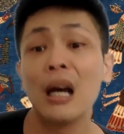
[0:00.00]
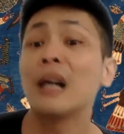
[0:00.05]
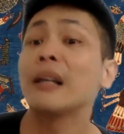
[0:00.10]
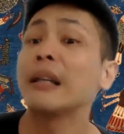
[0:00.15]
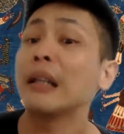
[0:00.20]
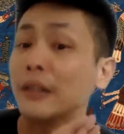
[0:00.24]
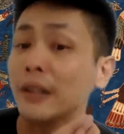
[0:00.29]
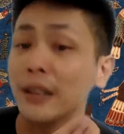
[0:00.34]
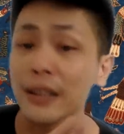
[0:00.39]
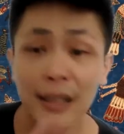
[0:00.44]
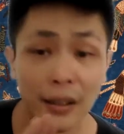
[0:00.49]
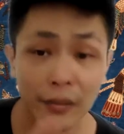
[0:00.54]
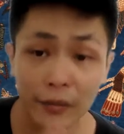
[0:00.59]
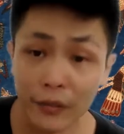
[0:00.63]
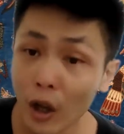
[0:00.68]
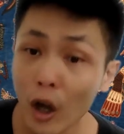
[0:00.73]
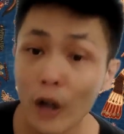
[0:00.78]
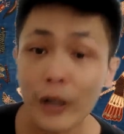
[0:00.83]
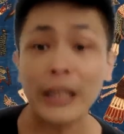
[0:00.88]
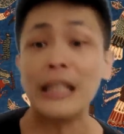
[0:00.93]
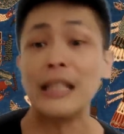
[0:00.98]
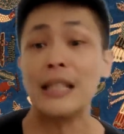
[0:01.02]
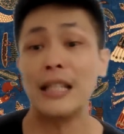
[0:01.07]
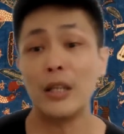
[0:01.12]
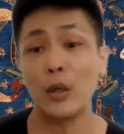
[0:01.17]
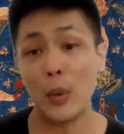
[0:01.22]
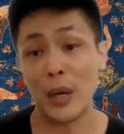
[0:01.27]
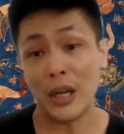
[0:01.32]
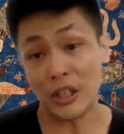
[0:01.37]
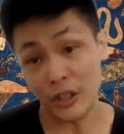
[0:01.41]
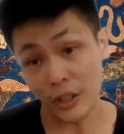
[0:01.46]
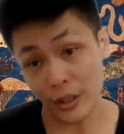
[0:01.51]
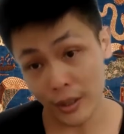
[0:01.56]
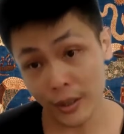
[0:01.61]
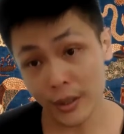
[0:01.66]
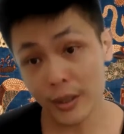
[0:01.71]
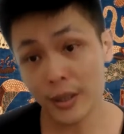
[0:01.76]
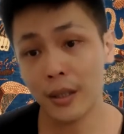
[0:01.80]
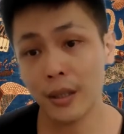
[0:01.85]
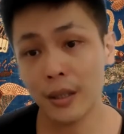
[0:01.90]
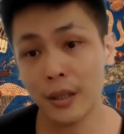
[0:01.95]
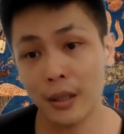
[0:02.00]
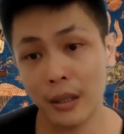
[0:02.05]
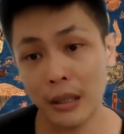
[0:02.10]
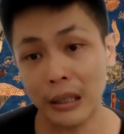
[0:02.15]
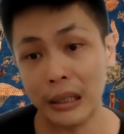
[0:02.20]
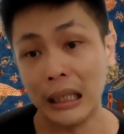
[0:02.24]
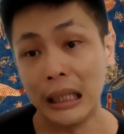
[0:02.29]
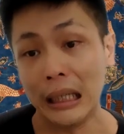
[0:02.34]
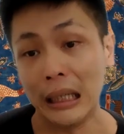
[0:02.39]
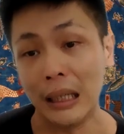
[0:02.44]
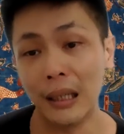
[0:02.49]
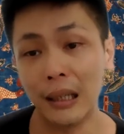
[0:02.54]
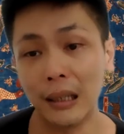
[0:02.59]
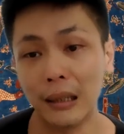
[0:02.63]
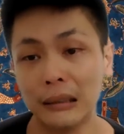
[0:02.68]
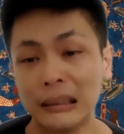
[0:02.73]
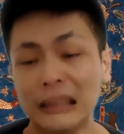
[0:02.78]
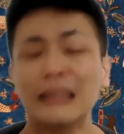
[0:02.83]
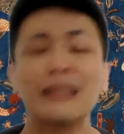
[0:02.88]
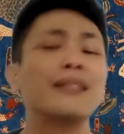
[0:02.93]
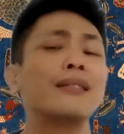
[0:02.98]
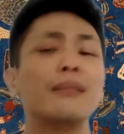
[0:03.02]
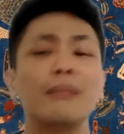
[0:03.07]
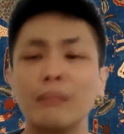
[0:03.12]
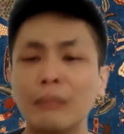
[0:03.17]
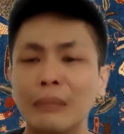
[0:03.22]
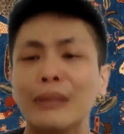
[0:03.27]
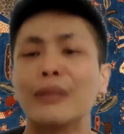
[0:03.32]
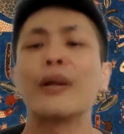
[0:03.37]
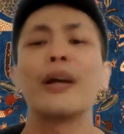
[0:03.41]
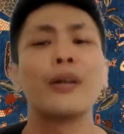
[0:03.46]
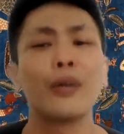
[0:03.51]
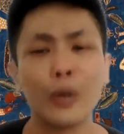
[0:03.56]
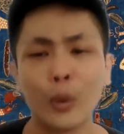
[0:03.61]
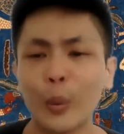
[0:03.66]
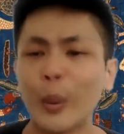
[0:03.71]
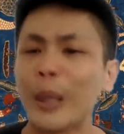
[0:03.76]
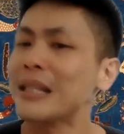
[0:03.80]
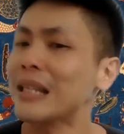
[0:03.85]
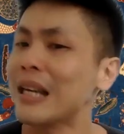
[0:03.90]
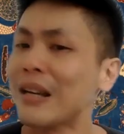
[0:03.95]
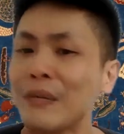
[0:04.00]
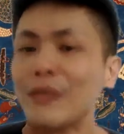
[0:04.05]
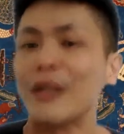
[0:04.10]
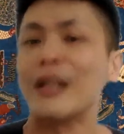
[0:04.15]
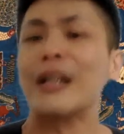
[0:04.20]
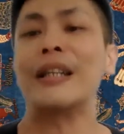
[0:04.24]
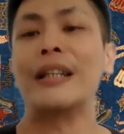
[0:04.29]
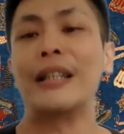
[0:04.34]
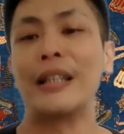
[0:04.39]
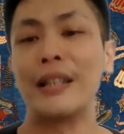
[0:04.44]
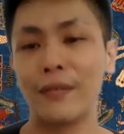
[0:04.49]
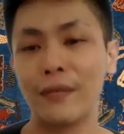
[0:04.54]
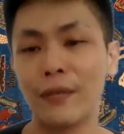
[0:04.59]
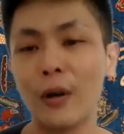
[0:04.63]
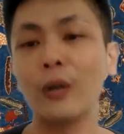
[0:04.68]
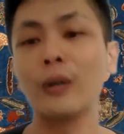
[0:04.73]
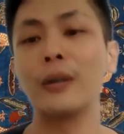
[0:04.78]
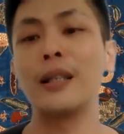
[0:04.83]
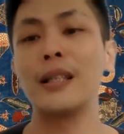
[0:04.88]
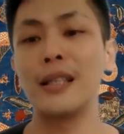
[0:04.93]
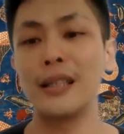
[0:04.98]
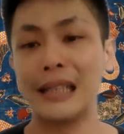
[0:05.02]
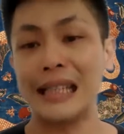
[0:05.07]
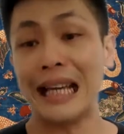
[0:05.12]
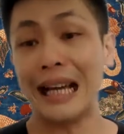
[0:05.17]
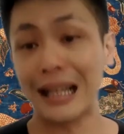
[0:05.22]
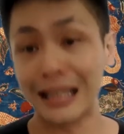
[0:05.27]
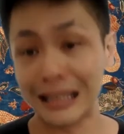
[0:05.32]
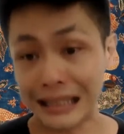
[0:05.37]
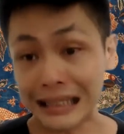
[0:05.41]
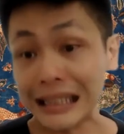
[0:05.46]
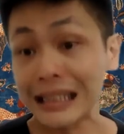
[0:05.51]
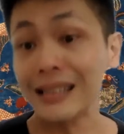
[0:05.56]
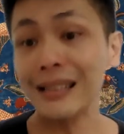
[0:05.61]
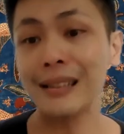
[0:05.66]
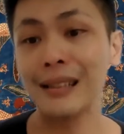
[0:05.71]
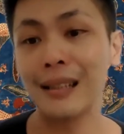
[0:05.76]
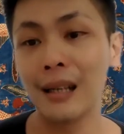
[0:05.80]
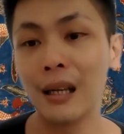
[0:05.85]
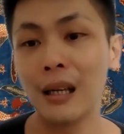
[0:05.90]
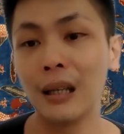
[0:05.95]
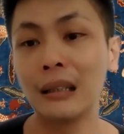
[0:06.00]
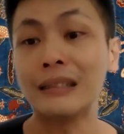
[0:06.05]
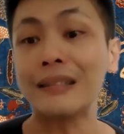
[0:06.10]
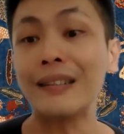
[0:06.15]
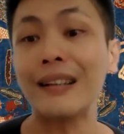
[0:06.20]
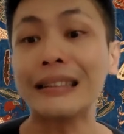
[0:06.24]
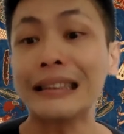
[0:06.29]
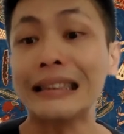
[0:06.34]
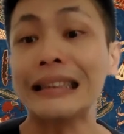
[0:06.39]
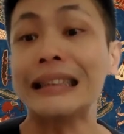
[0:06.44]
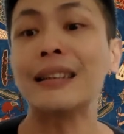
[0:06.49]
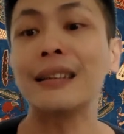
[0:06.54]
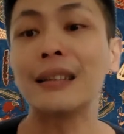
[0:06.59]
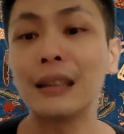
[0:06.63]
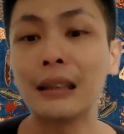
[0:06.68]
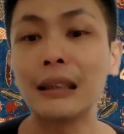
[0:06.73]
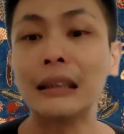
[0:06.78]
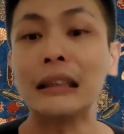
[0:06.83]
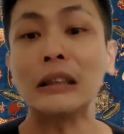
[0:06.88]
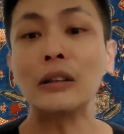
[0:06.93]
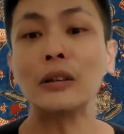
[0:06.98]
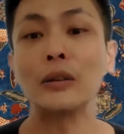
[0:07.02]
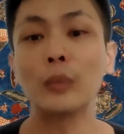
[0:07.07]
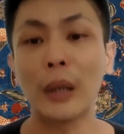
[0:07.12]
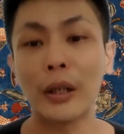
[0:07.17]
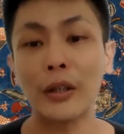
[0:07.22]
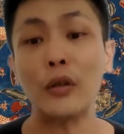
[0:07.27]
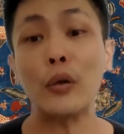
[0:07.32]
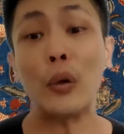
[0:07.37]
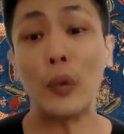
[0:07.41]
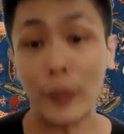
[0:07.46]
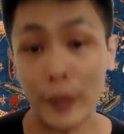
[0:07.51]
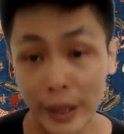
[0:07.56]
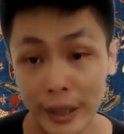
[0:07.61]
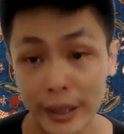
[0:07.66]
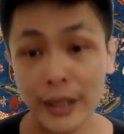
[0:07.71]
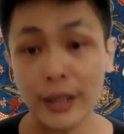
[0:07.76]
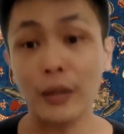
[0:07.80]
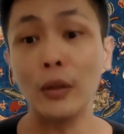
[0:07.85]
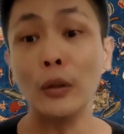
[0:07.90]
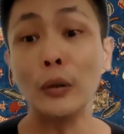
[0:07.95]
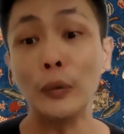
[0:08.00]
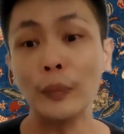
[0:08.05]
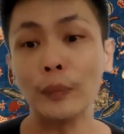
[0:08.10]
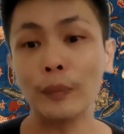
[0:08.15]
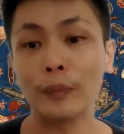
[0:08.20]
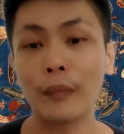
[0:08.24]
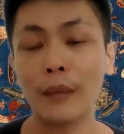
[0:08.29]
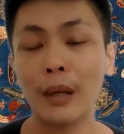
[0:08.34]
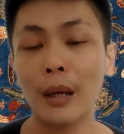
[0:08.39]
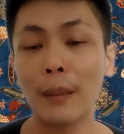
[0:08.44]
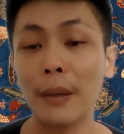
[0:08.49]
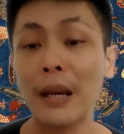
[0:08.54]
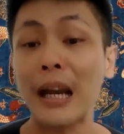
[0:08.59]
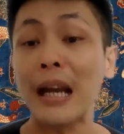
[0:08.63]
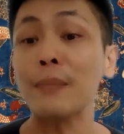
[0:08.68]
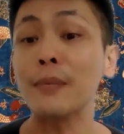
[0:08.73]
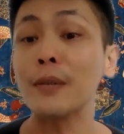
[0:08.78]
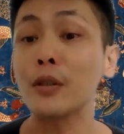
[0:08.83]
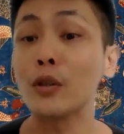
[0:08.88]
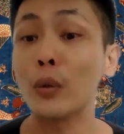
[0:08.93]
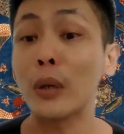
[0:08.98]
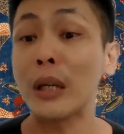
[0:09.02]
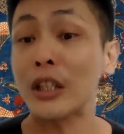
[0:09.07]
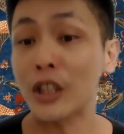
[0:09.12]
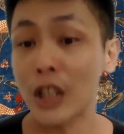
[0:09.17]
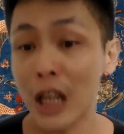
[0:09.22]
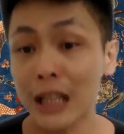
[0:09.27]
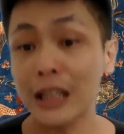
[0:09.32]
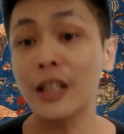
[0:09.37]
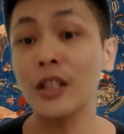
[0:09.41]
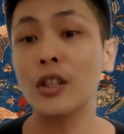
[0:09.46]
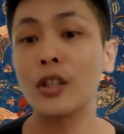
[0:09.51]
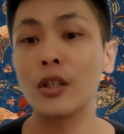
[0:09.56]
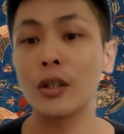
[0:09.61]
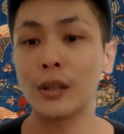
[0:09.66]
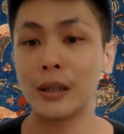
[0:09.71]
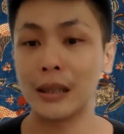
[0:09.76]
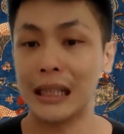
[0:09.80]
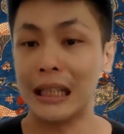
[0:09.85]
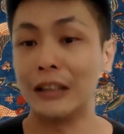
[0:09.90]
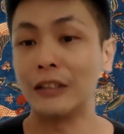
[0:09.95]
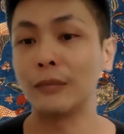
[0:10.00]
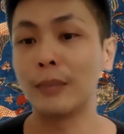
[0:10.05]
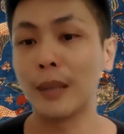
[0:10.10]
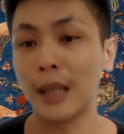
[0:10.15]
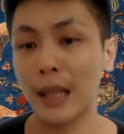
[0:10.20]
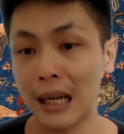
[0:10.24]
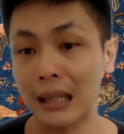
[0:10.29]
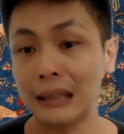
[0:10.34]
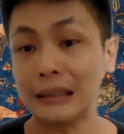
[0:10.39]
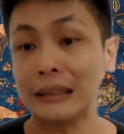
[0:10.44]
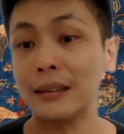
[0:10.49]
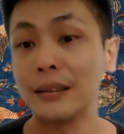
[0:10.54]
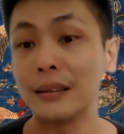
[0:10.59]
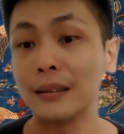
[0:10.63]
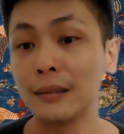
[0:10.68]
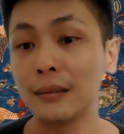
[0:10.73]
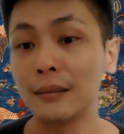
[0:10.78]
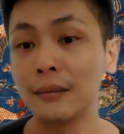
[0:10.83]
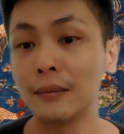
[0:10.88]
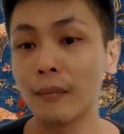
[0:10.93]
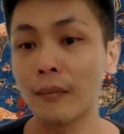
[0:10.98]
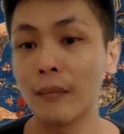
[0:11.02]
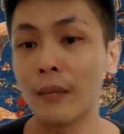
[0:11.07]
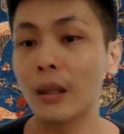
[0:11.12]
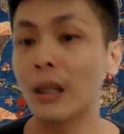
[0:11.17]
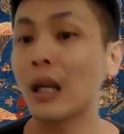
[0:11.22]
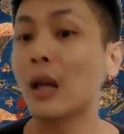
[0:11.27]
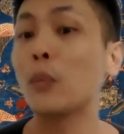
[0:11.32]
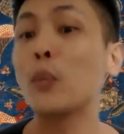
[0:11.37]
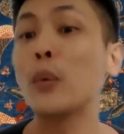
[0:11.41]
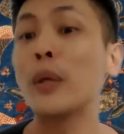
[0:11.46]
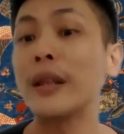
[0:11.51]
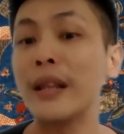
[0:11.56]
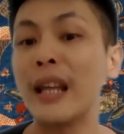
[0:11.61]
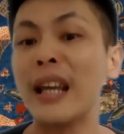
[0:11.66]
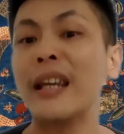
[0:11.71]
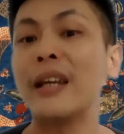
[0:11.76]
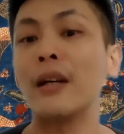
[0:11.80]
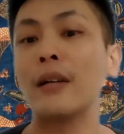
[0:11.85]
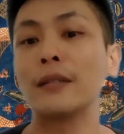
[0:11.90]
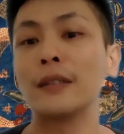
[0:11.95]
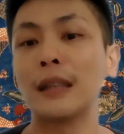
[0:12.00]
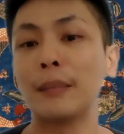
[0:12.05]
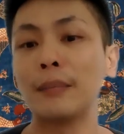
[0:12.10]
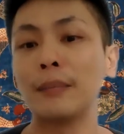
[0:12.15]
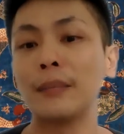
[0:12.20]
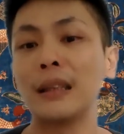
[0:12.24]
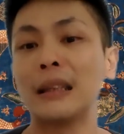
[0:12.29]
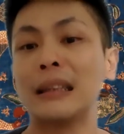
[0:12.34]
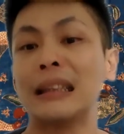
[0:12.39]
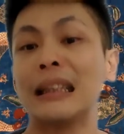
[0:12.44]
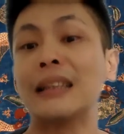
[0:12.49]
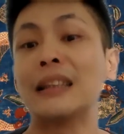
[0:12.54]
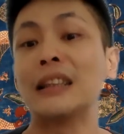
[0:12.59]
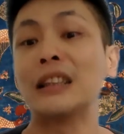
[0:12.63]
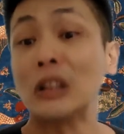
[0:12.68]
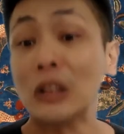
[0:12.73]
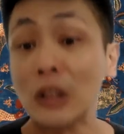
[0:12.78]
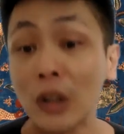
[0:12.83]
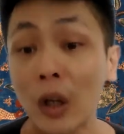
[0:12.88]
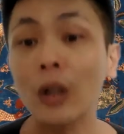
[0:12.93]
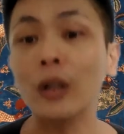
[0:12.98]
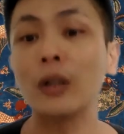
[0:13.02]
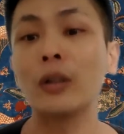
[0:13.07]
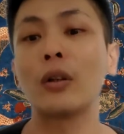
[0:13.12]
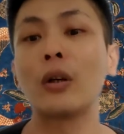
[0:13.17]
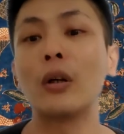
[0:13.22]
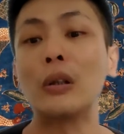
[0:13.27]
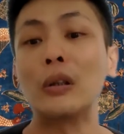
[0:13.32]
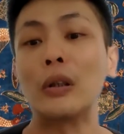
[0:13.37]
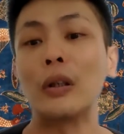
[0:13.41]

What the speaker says: Now, these are not easy questions. And you can always have very default easy answers. Rather than turn to what you already know, perhaps you can challenge yourself by asking, can we think of something that is not thought